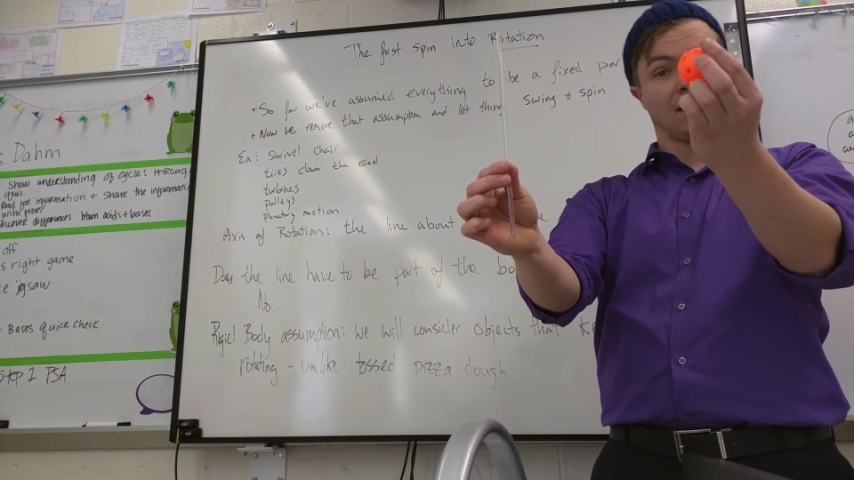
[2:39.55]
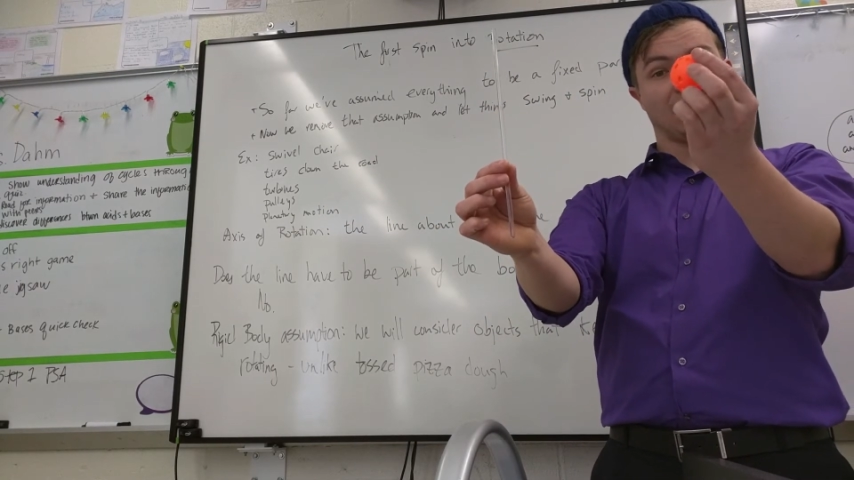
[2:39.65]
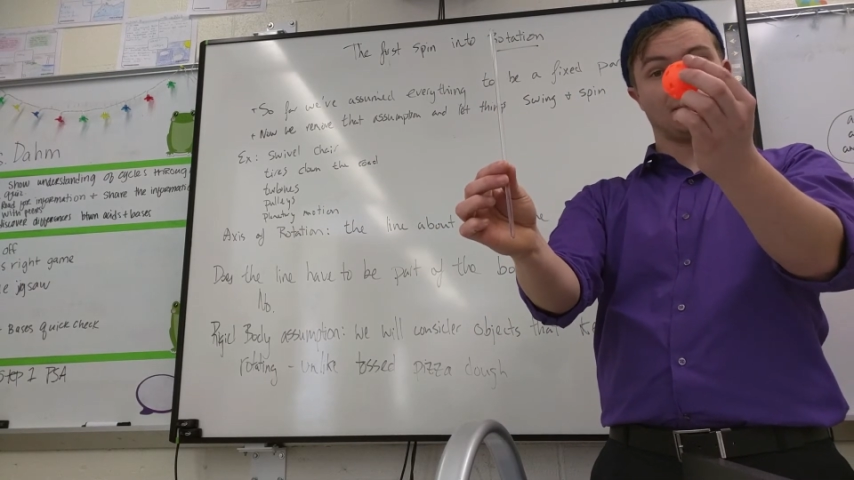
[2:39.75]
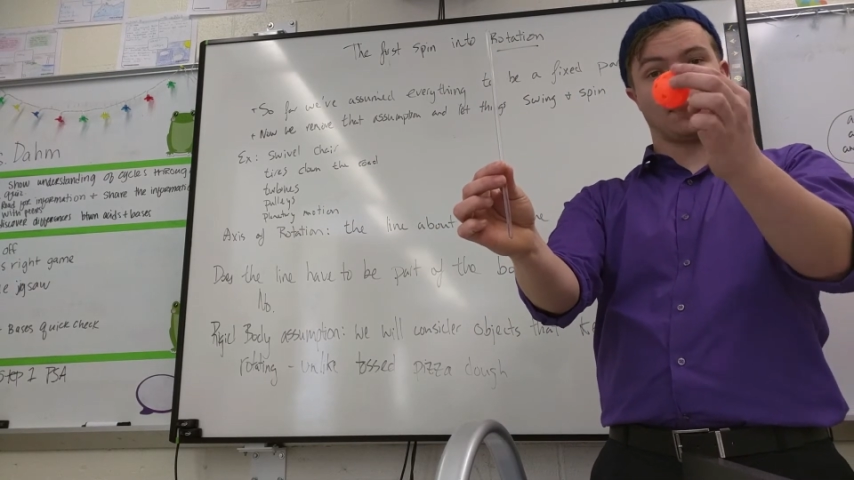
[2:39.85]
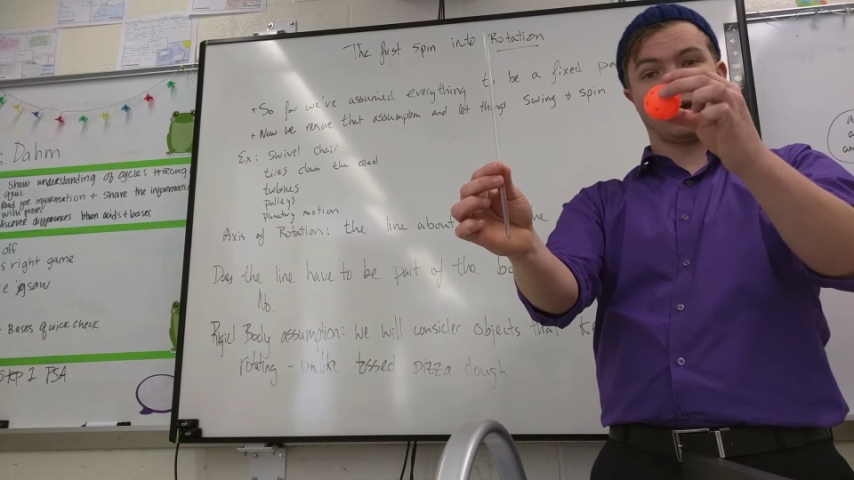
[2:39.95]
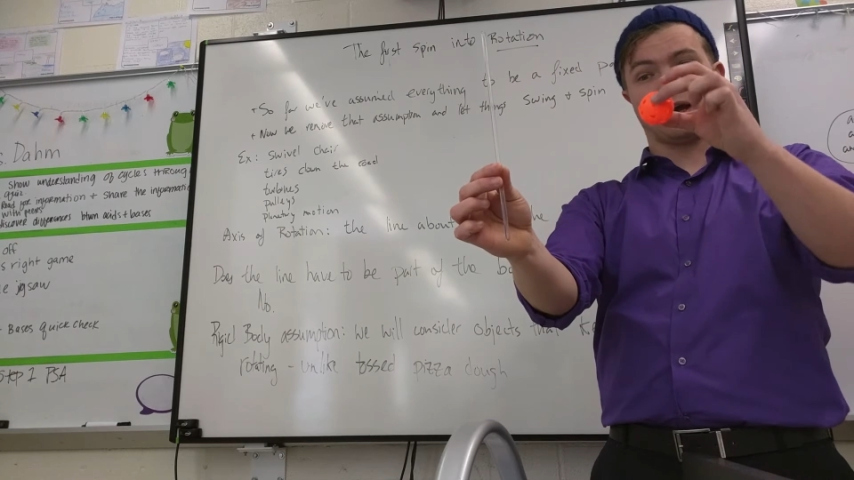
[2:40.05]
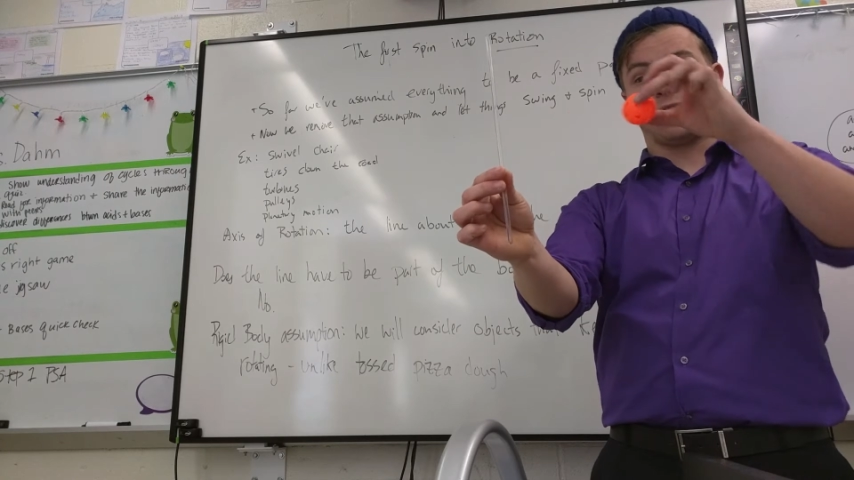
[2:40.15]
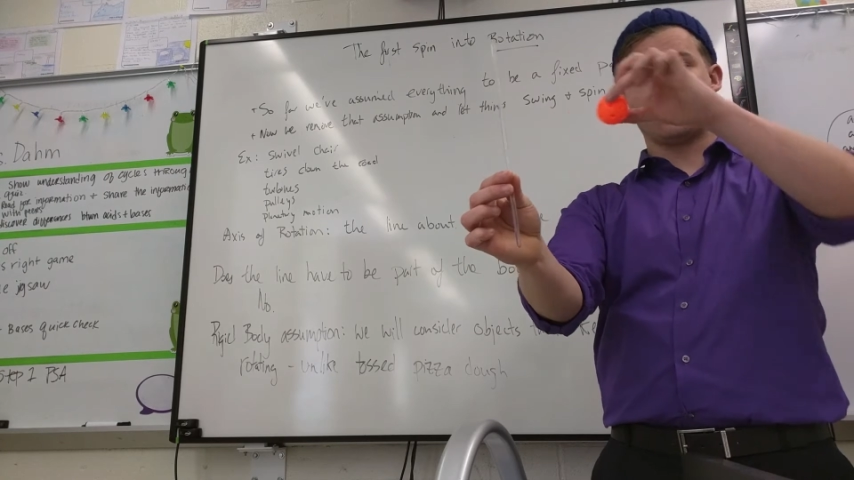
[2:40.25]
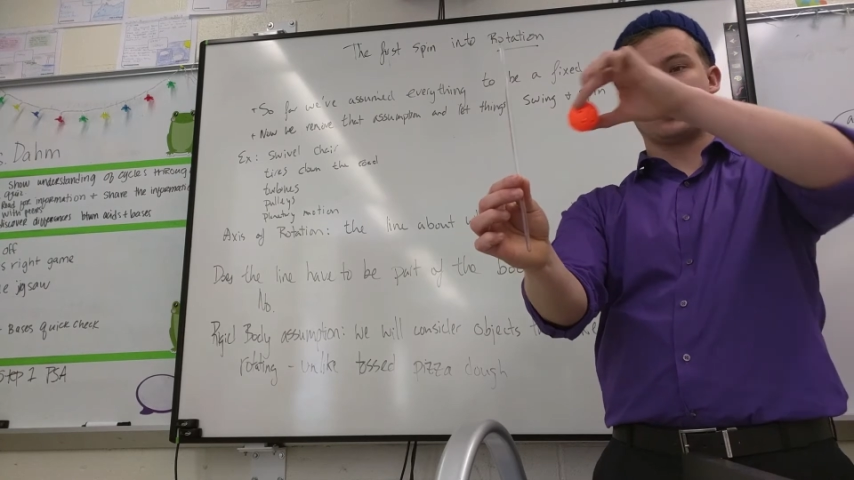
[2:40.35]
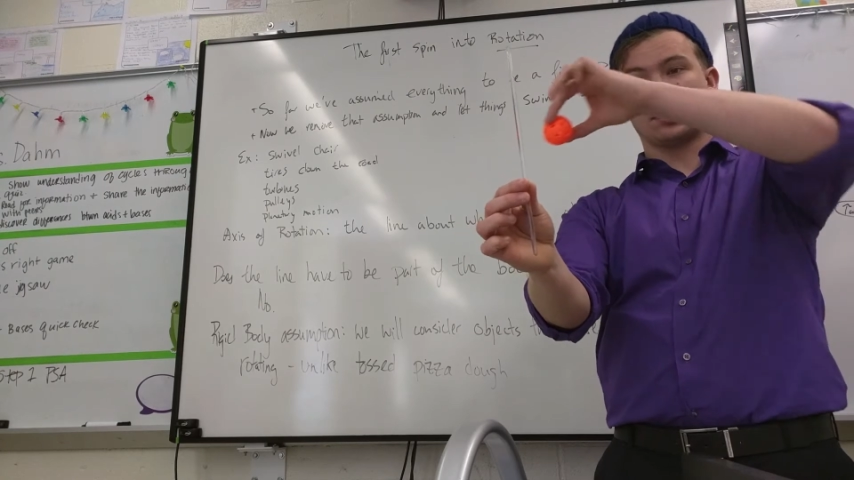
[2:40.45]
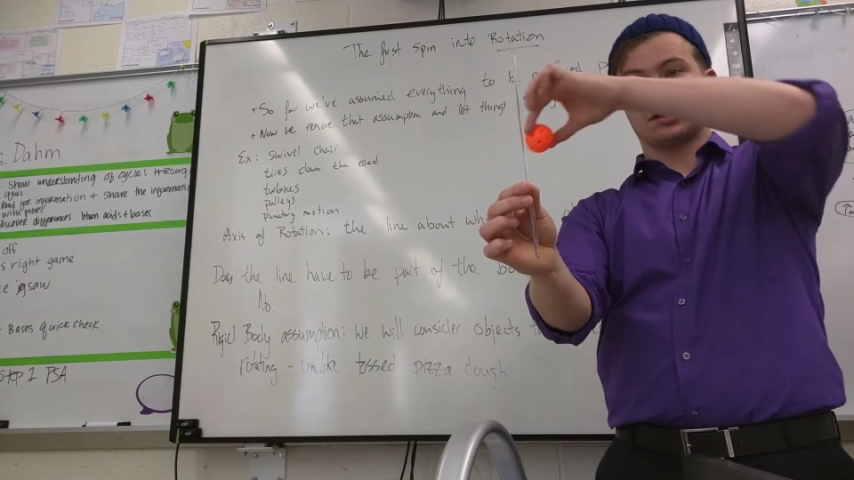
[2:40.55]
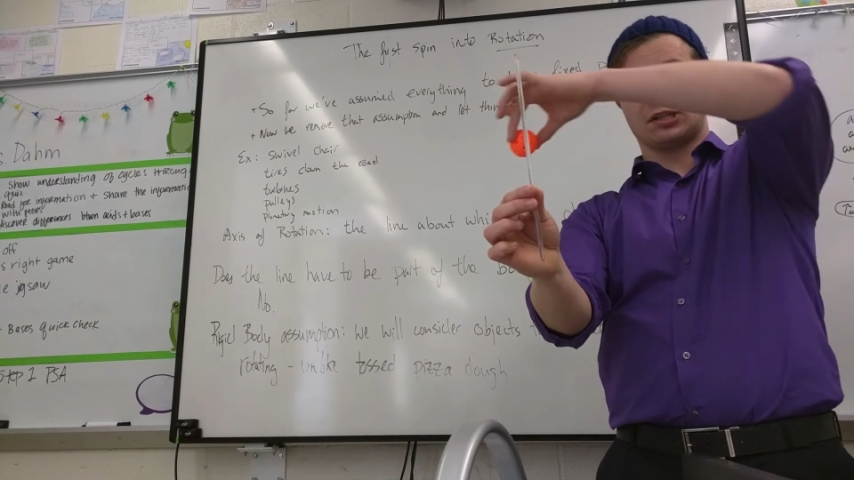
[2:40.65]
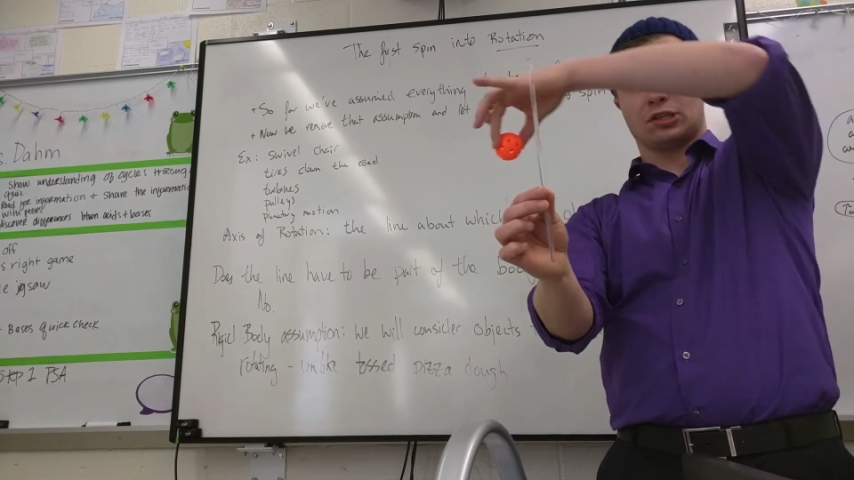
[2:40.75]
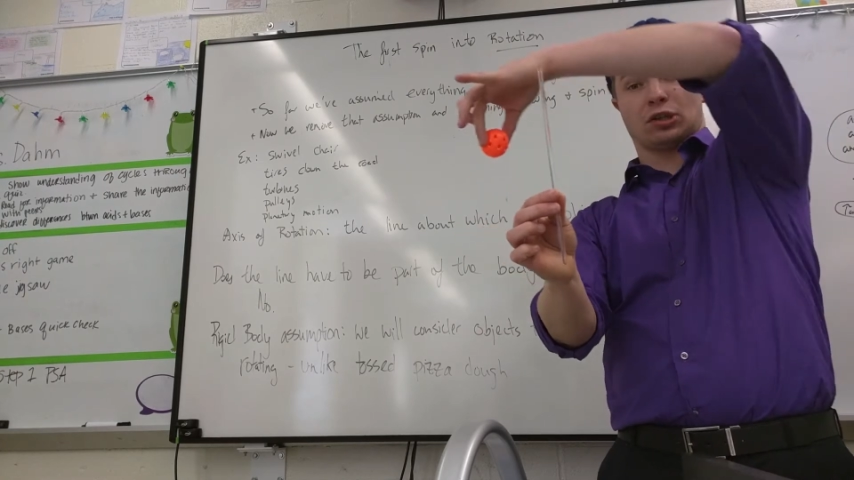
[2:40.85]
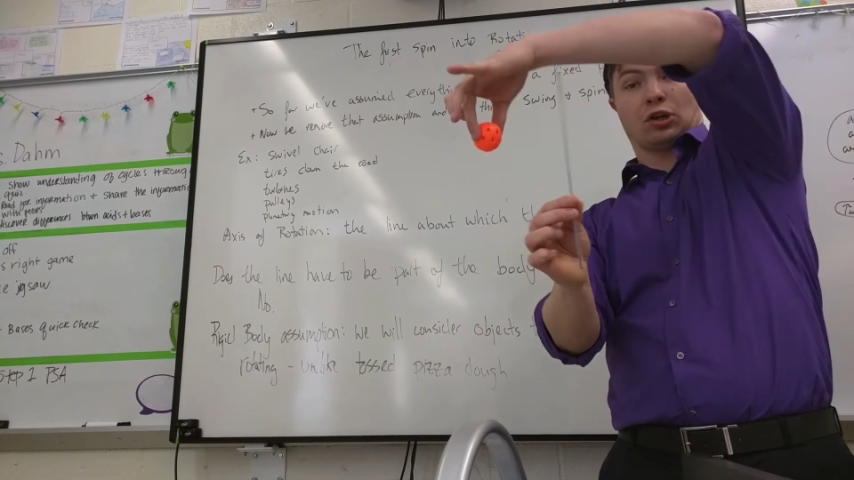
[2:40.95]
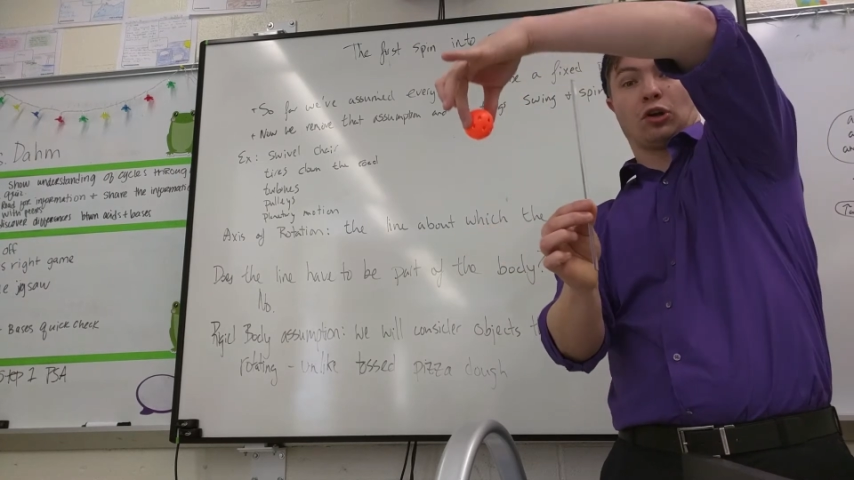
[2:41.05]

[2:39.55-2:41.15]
and my object is